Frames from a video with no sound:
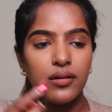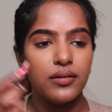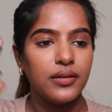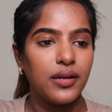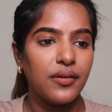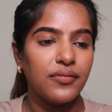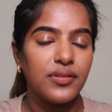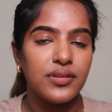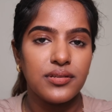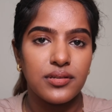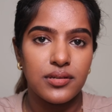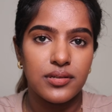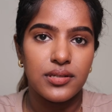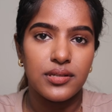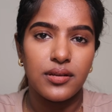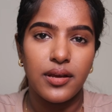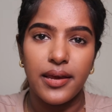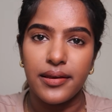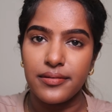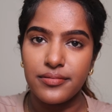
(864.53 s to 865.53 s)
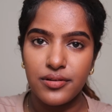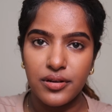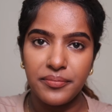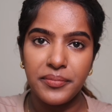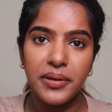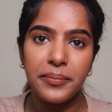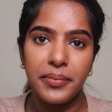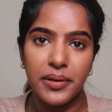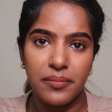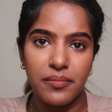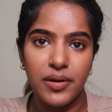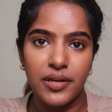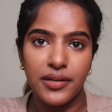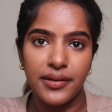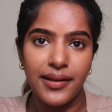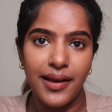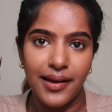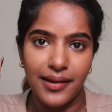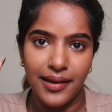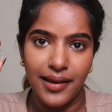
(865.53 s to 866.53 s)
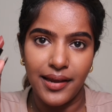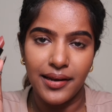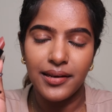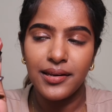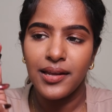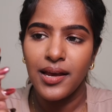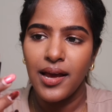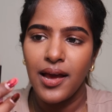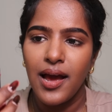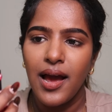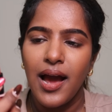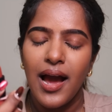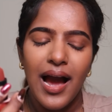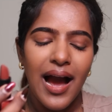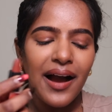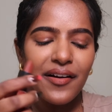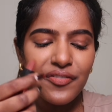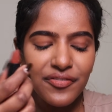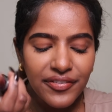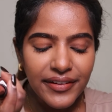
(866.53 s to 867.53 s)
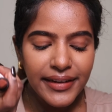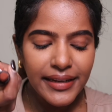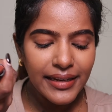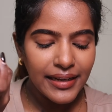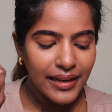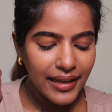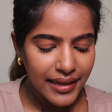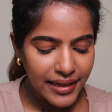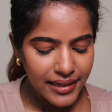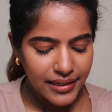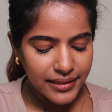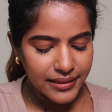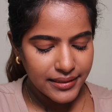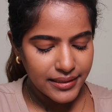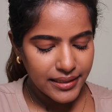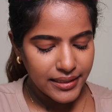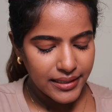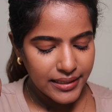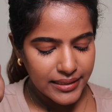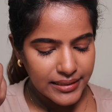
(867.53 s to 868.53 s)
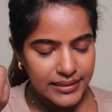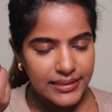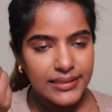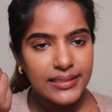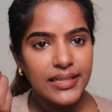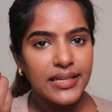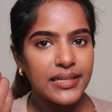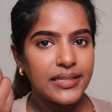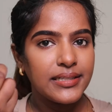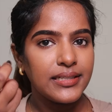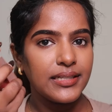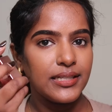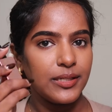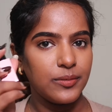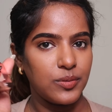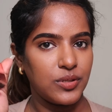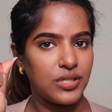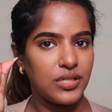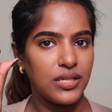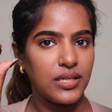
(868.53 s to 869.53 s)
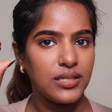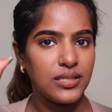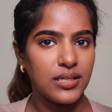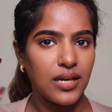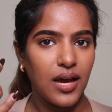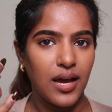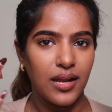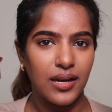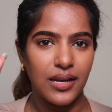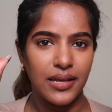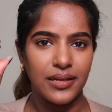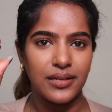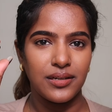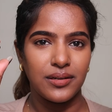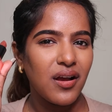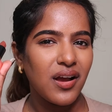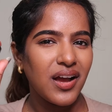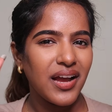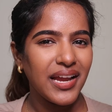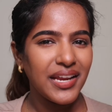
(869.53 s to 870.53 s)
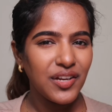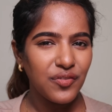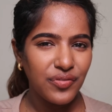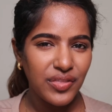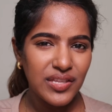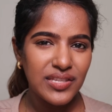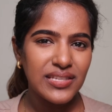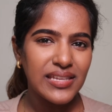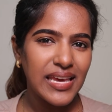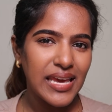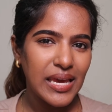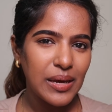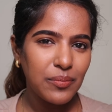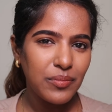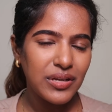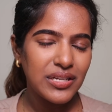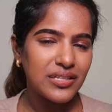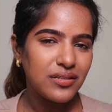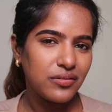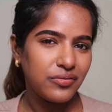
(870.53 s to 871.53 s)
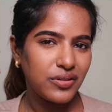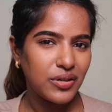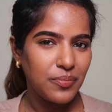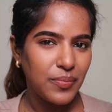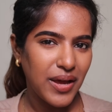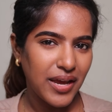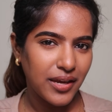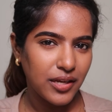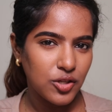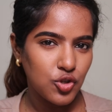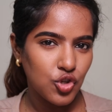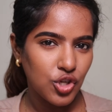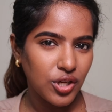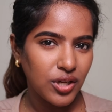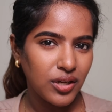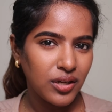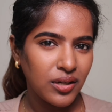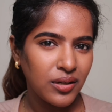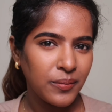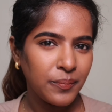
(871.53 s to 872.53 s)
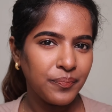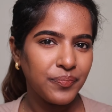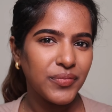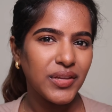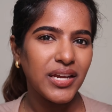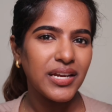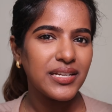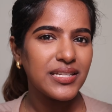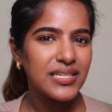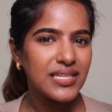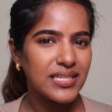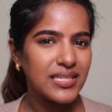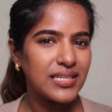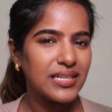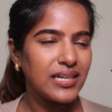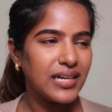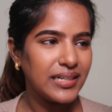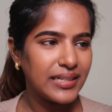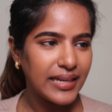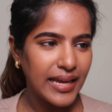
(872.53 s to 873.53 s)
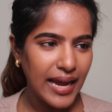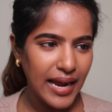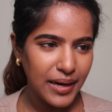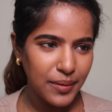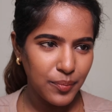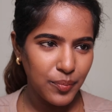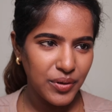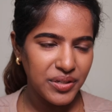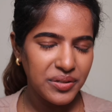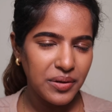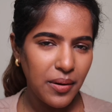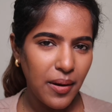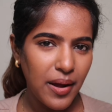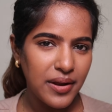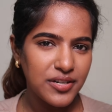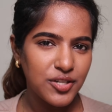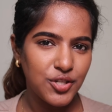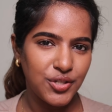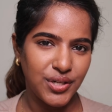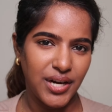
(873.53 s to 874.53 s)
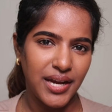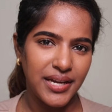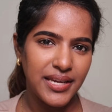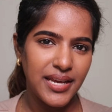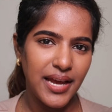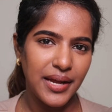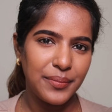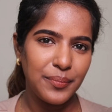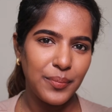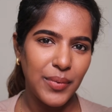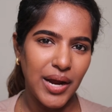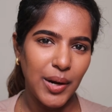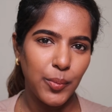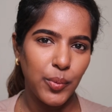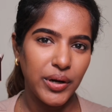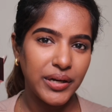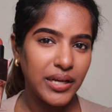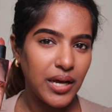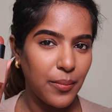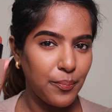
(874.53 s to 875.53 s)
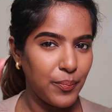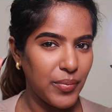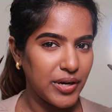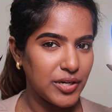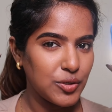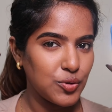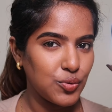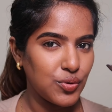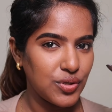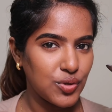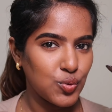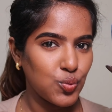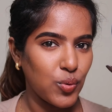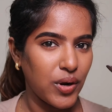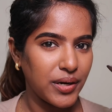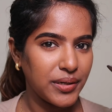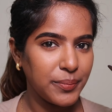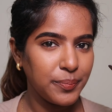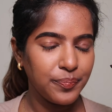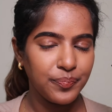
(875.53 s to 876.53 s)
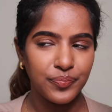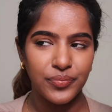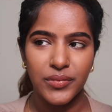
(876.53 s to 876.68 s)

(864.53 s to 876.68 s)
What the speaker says: Now, this is extremely pigmented again. I feel like the inside lipsticks are like kind of the same in different packaging. It's a tad bit dry and matte when compared to this one.